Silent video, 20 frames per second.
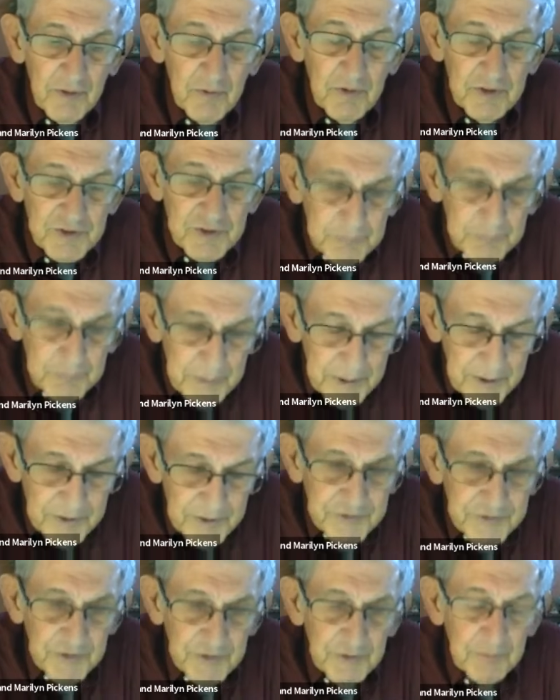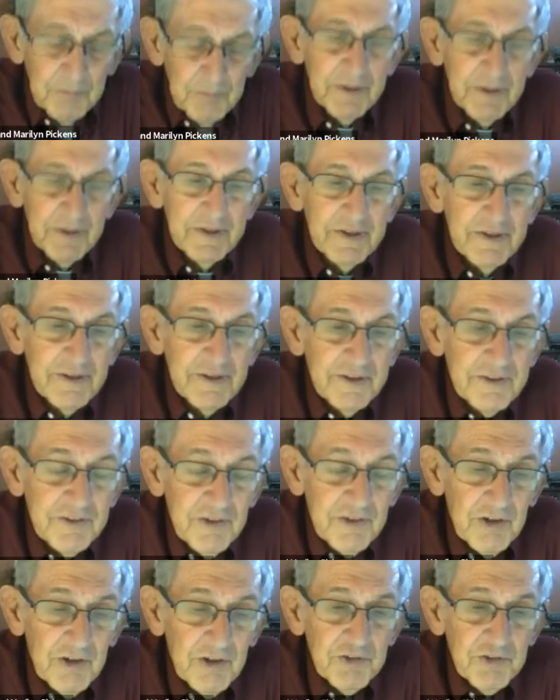spiritual, but it is
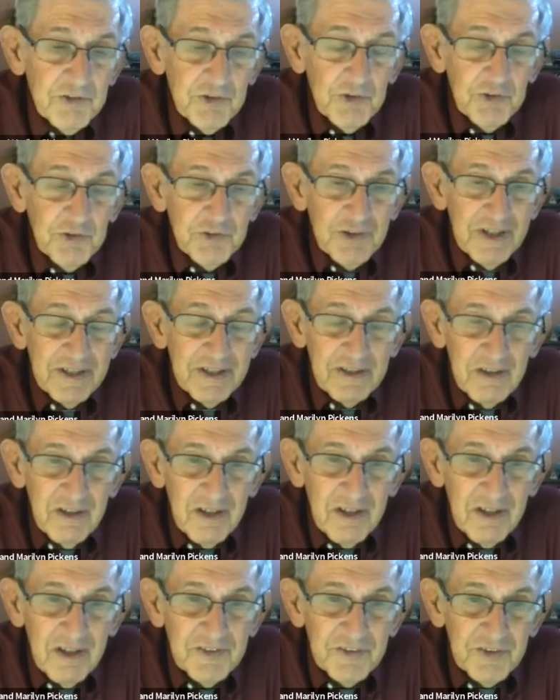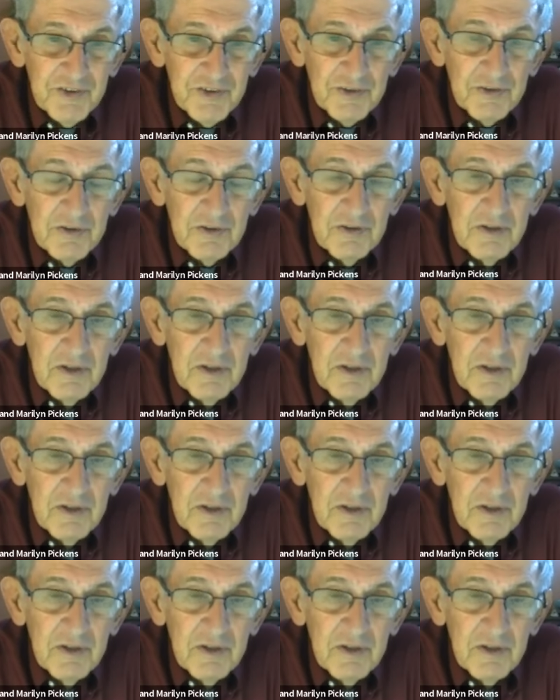also psychological,